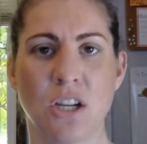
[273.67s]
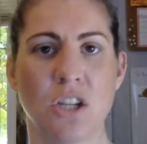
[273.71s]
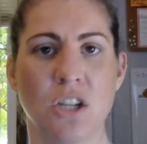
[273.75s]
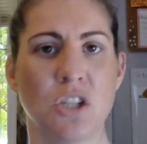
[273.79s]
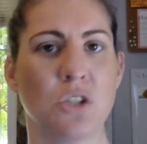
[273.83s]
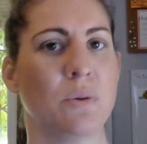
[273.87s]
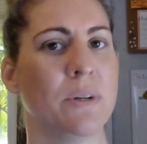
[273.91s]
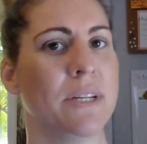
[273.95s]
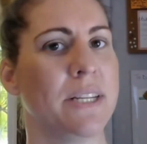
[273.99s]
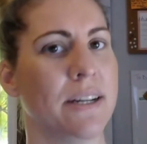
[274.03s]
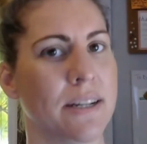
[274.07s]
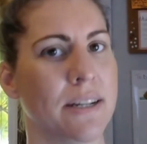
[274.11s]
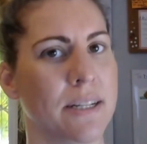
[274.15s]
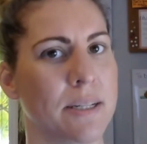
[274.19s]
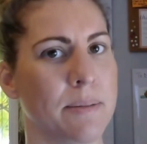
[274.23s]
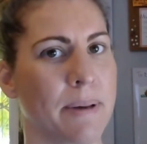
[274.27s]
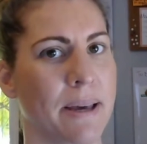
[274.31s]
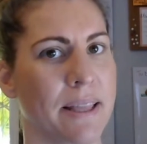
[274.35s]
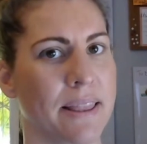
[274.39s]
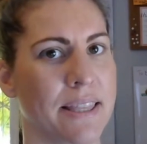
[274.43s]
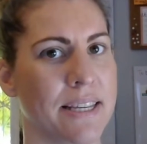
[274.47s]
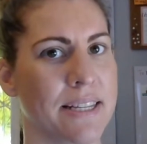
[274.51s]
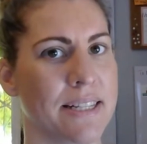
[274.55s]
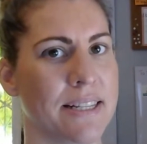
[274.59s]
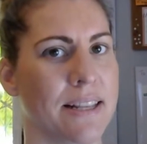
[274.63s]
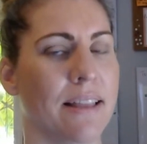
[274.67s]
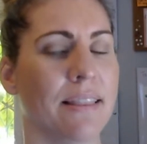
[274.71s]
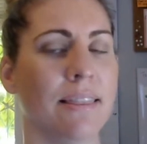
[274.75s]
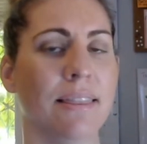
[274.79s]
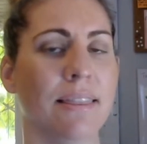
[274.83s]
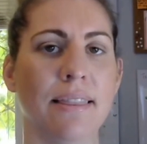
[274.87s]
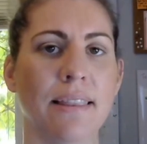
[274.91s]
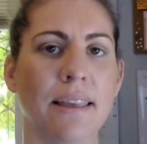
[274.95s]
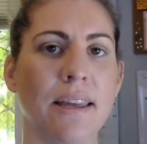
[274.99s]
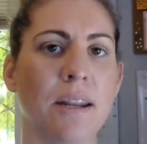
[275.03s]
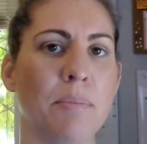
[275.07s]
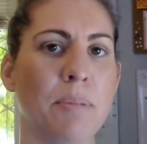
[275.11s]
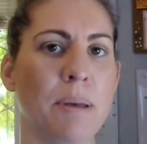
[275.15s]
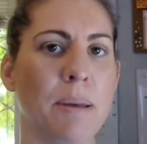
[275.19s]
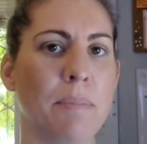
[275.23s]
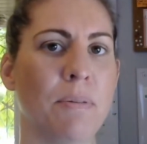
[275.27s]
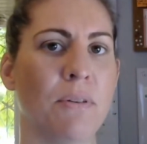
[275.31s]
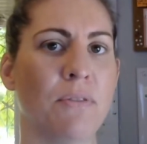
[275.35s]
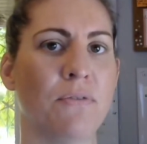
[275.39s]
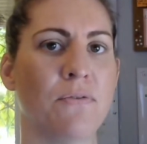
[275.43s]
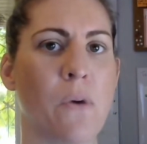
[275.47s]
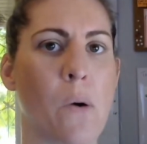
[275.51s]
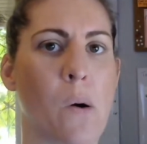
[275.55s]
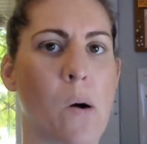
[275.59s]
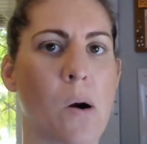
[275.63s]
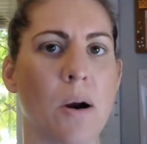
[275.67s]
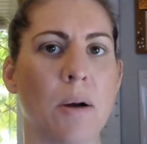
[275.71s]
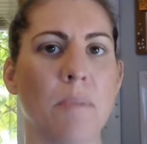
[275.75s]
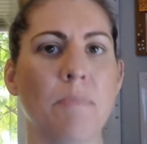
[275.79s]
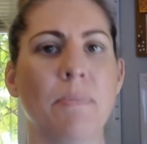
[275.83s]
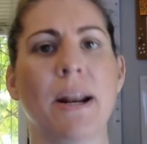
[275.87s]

So I talked about this a little bit before,